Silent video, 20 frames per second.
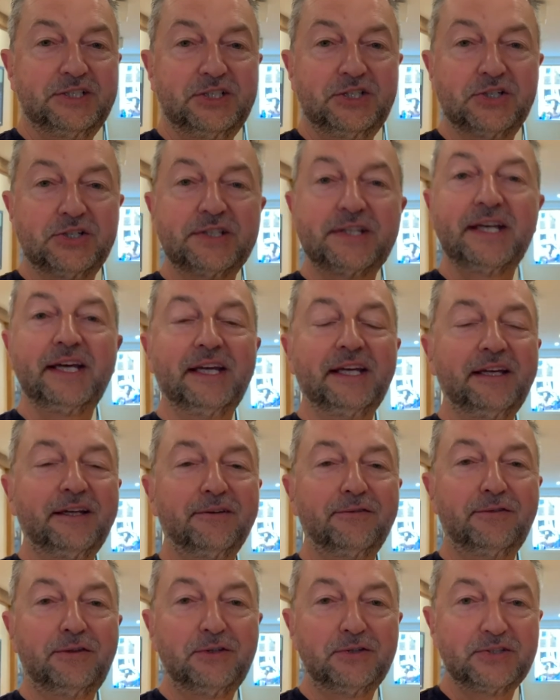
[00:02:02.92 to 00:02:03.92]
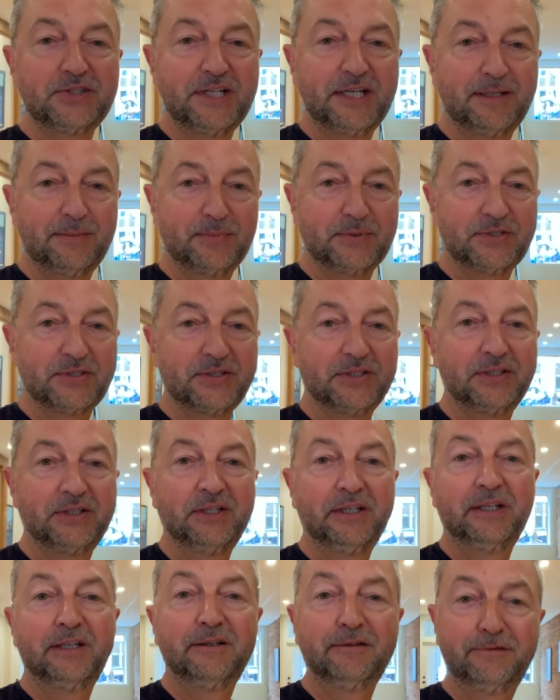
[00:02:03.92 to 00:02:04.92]
just taking a few steps
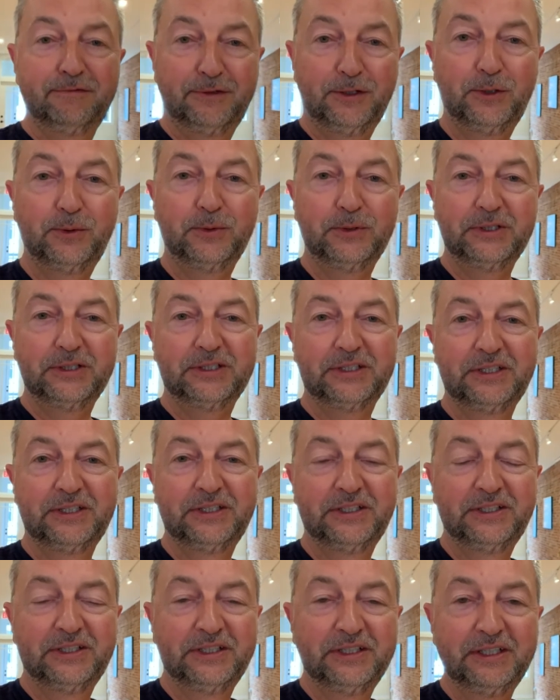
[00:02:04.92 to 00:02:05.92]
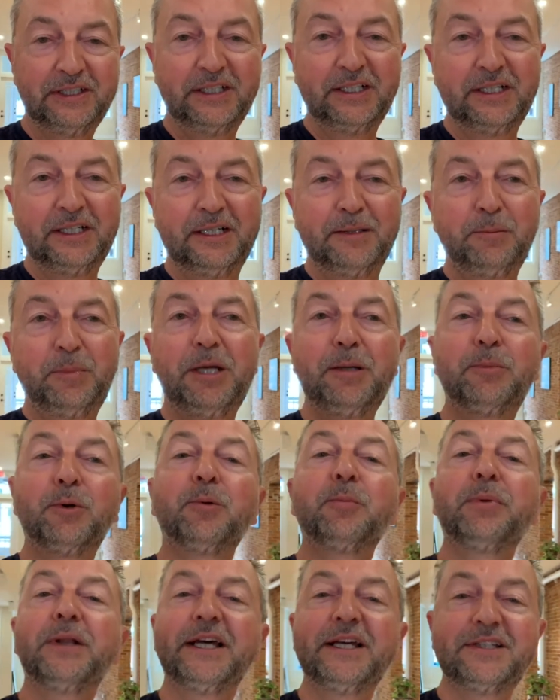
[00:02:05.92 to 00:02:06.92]
forward. People,
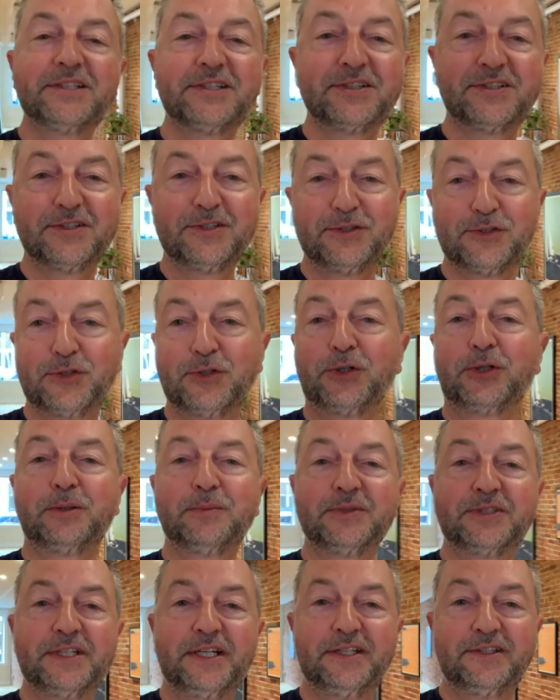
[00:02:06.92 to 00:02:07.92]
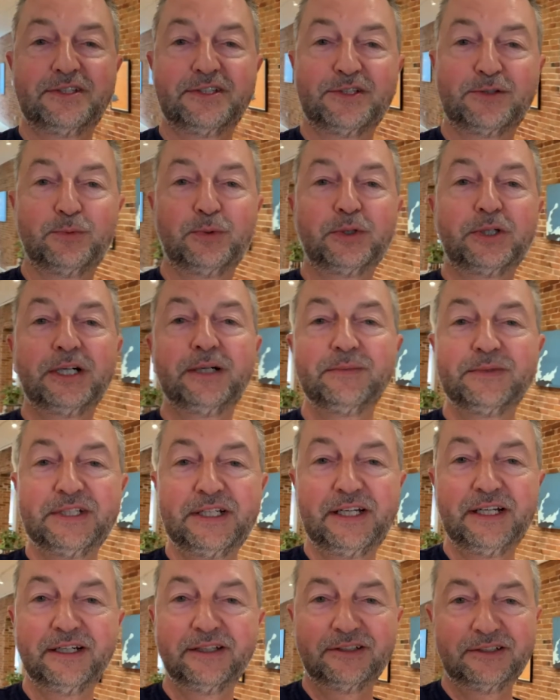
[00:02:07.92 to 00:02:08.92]
places, and circumstances will come
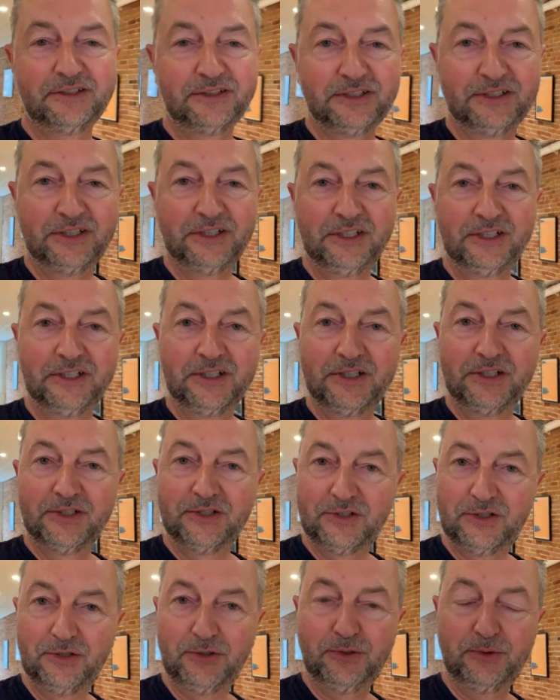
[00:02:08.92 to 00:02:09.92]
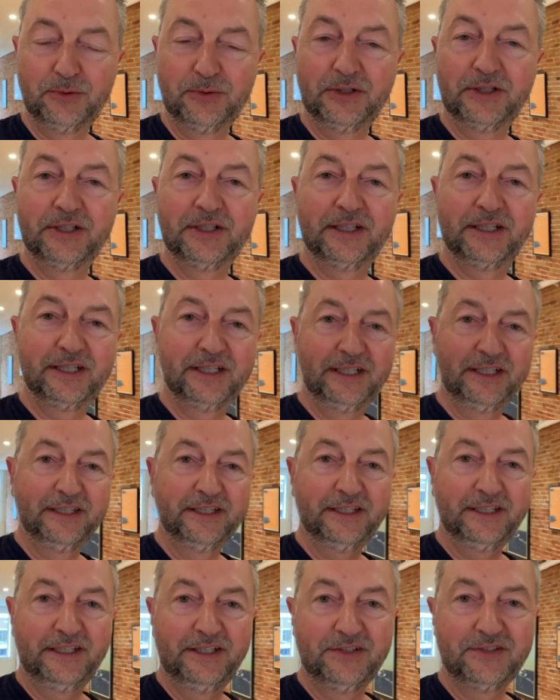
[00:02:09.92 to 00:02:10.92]
together to align
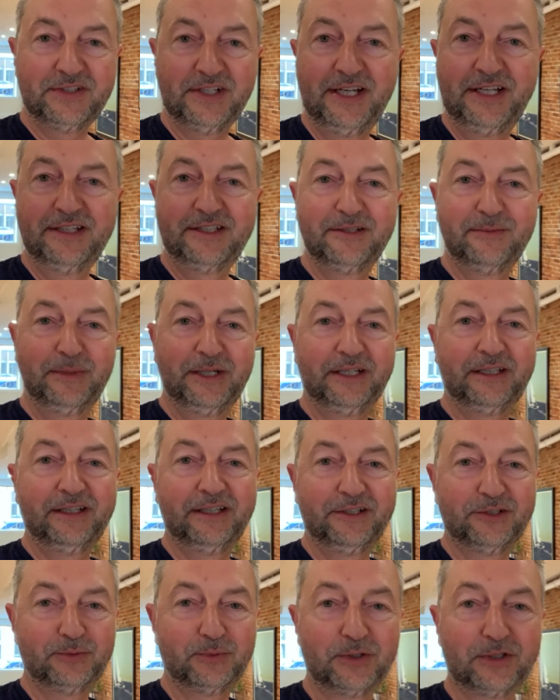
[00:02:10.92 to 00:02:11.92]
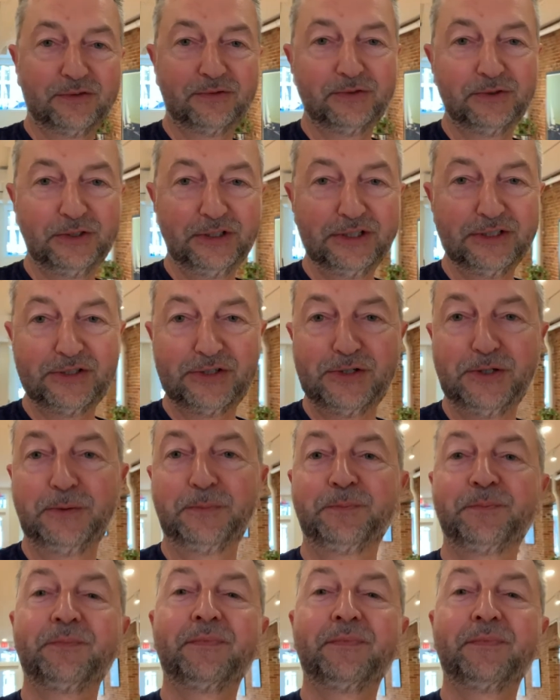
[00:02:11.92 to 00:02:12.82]
things and to make things work for you. So